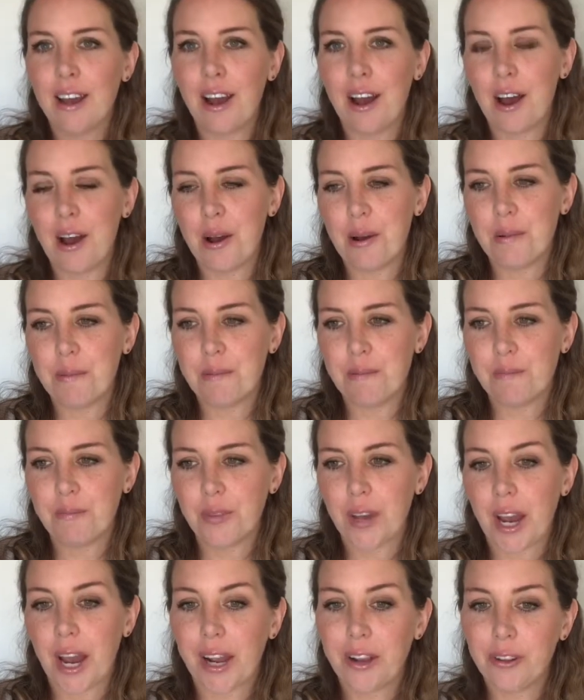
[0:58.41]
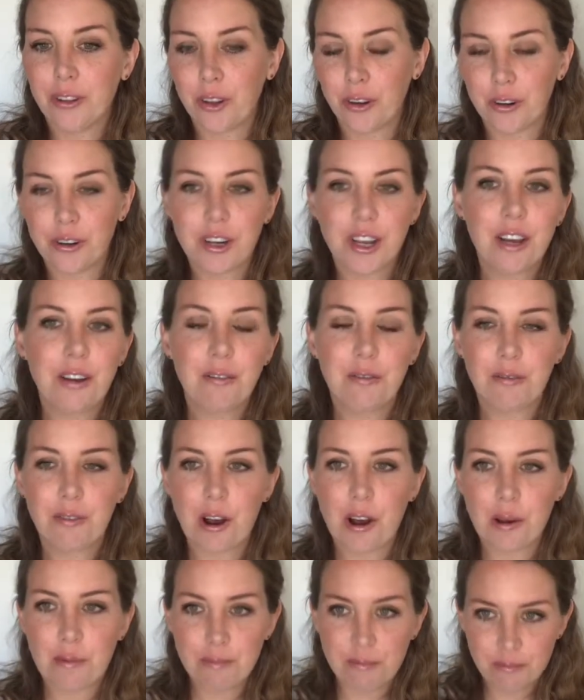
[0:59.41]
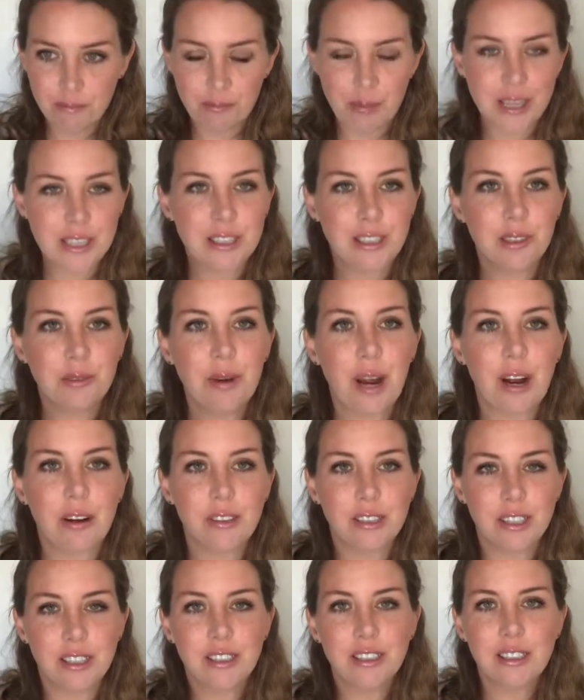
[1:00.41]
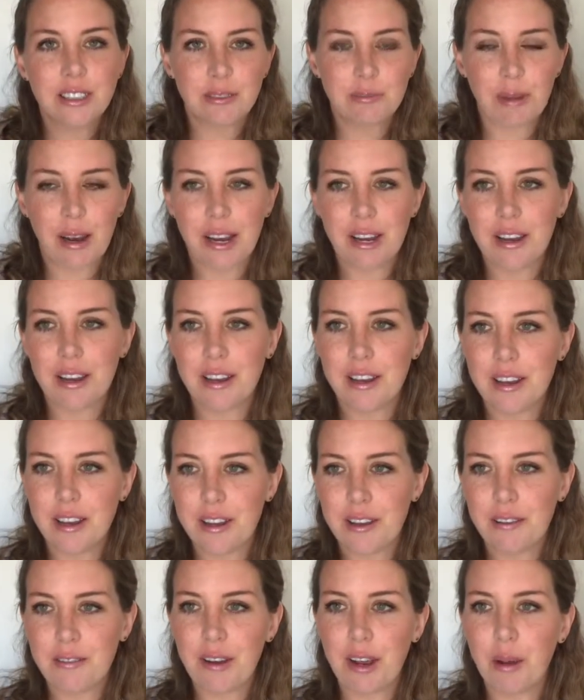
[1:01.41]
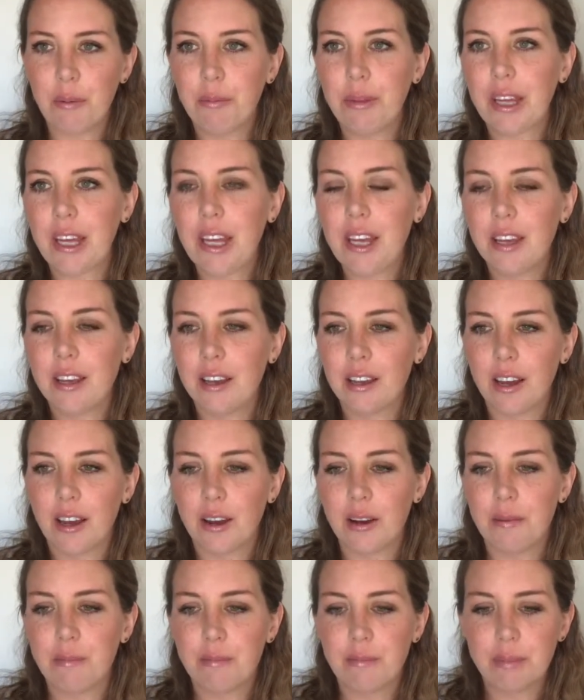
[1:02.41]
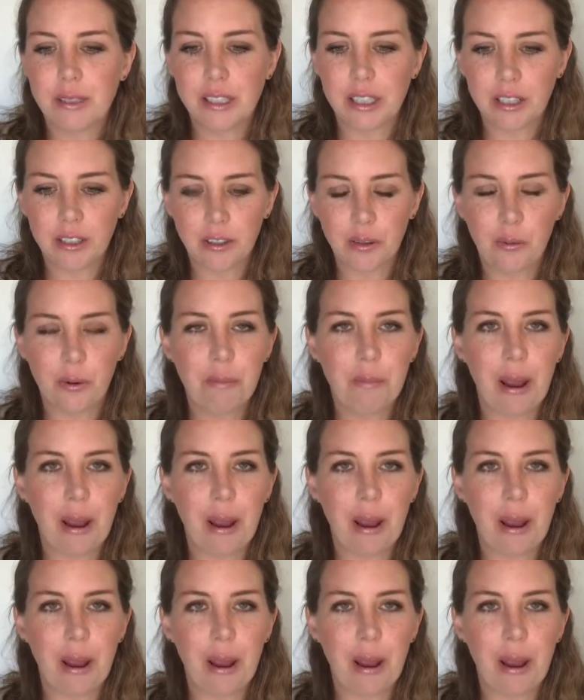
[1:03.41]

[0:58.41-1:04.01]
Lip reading: I learned it from my surroundings, my family, particularly one